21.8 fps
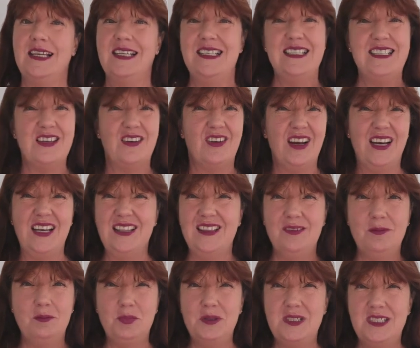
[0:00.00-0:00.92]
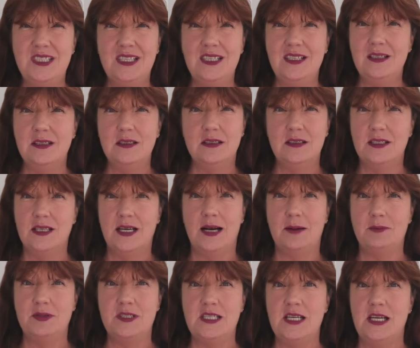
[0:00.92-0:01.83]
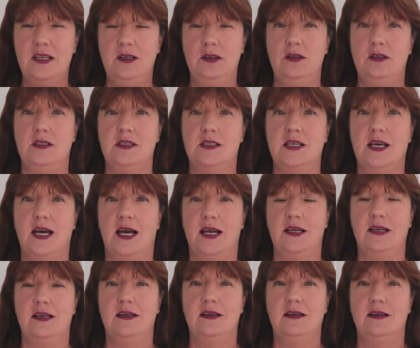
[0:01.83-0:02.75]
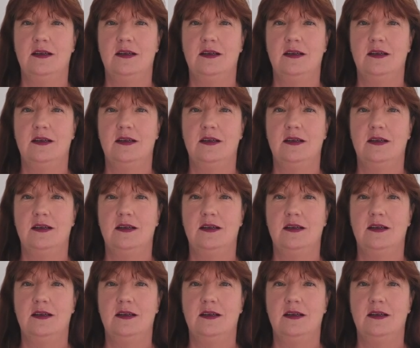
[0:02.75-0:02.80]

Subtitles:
is there anything particular that upset you today?